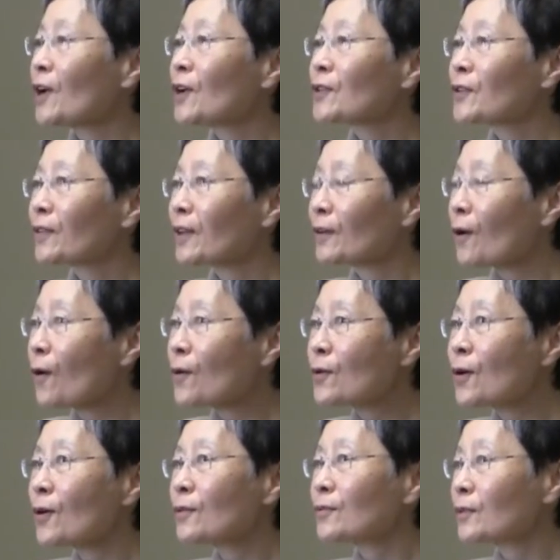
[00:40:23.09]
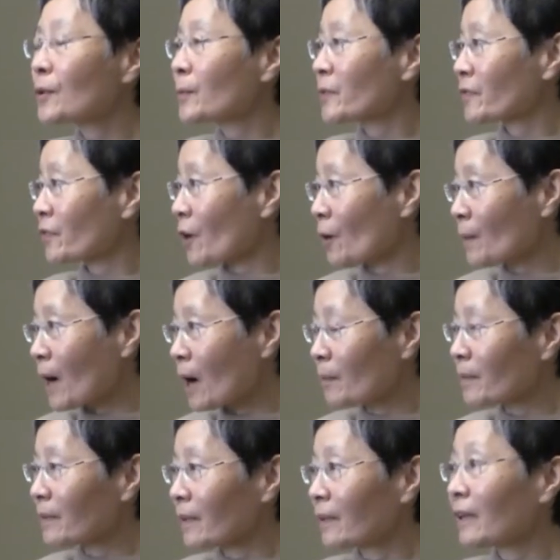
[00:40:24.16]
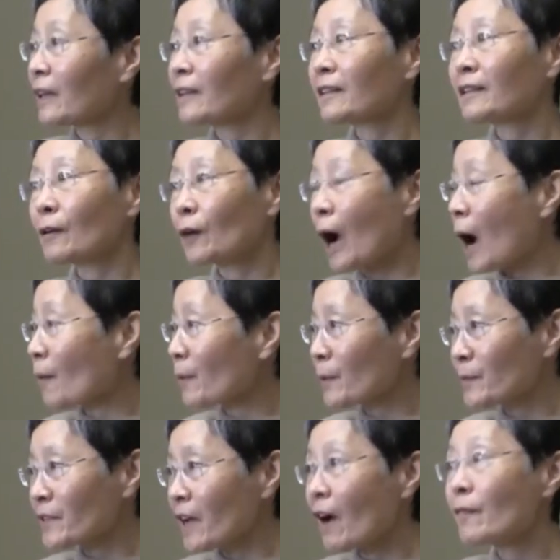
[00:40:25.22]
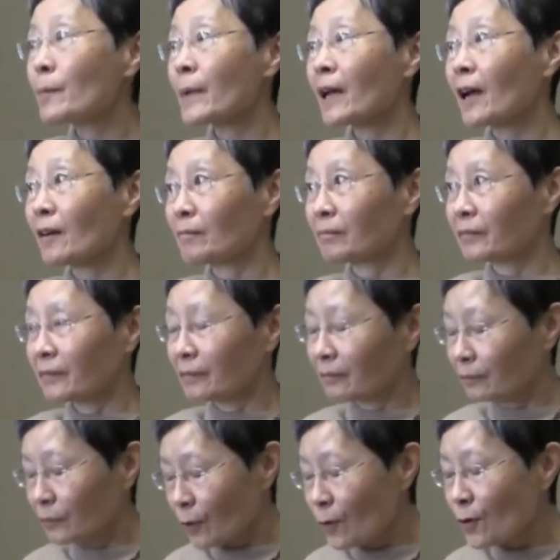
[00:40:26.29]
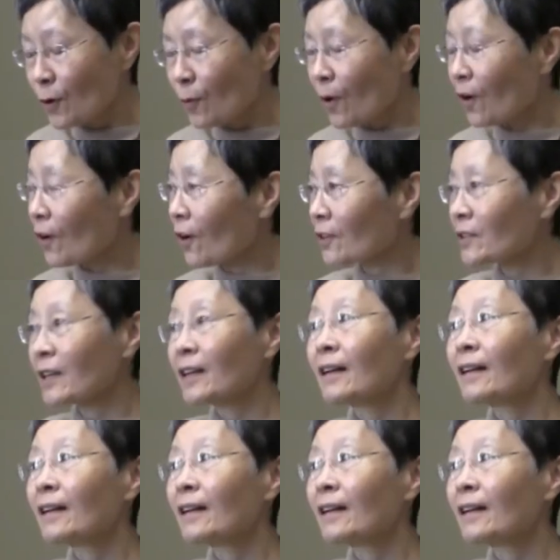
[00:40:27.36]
So the local groups form up and they arm themselves, become local warlords,